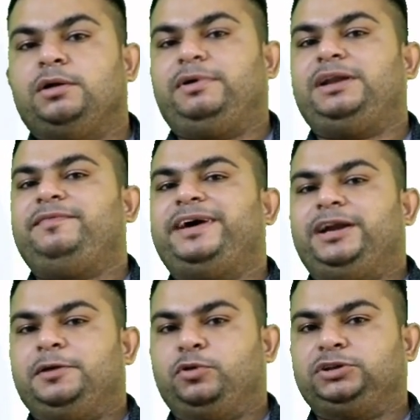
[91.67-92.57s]
When we are
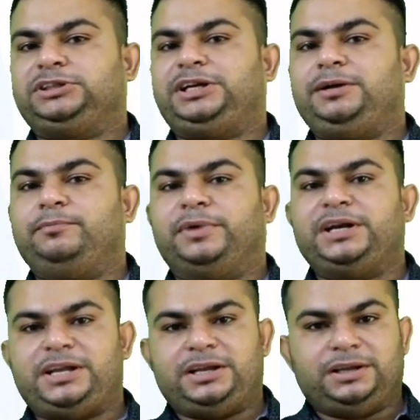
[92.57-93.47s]
depositing
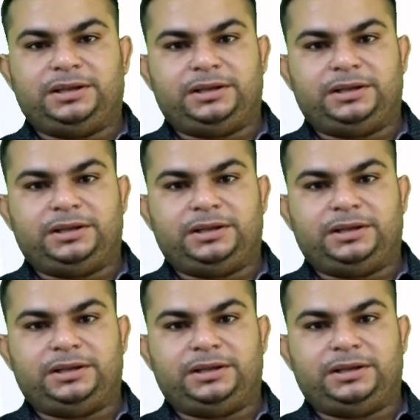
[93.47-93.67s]
money